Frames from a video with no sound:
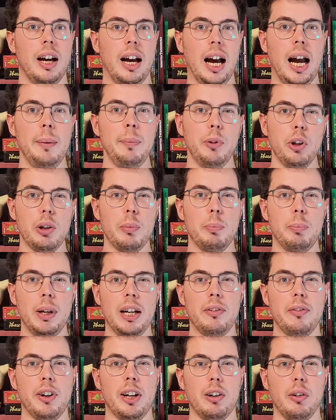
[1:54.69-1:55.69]
I'm not a
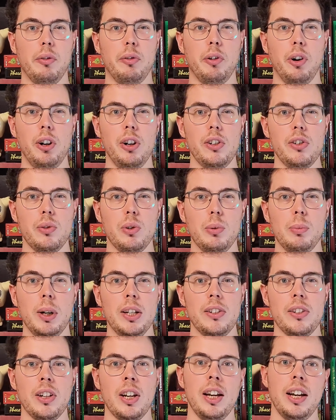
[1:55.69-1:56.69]
big fan of false
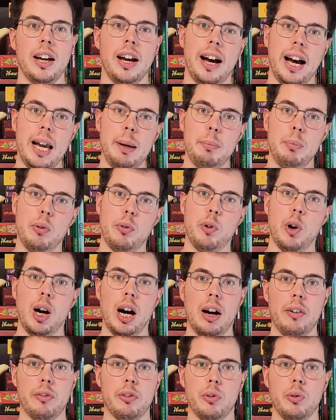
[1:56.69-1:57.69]
rumors, I prefer
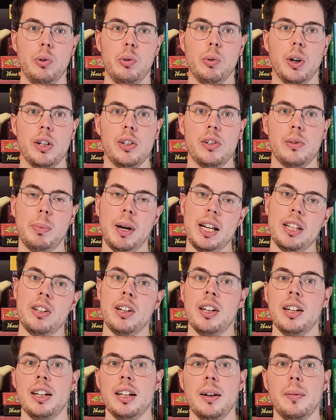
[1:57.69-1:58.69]
half-true ones, but
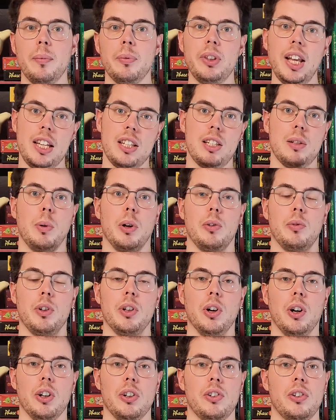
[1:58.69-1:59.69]
that's what we
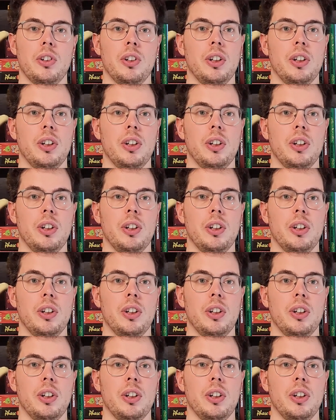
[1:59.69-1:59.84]
got.